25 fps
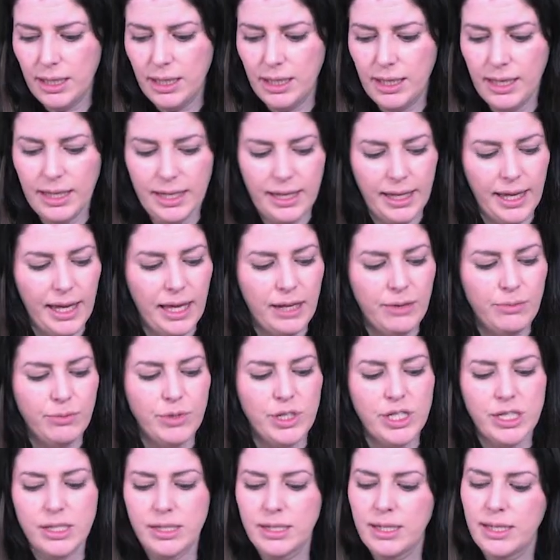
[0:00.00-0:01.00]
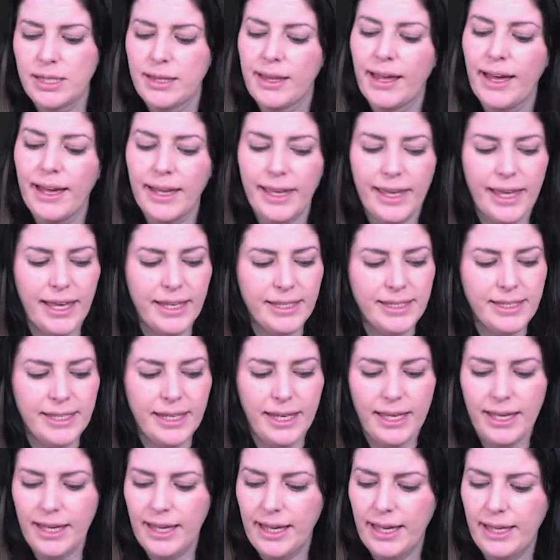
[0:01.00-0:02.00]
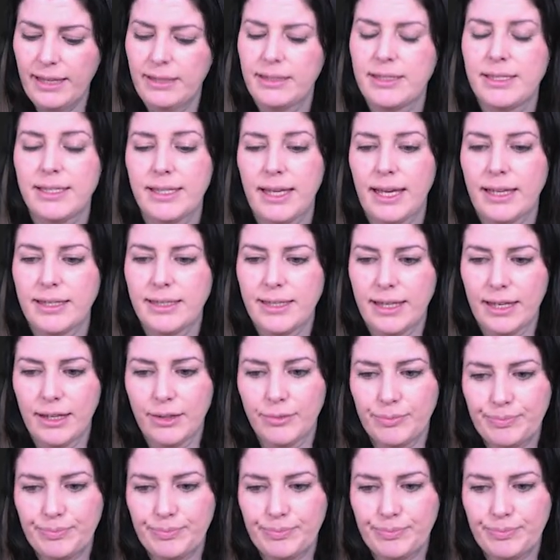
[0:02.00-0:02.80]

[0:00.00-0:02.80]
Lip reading: And again, we just need that getter and setter.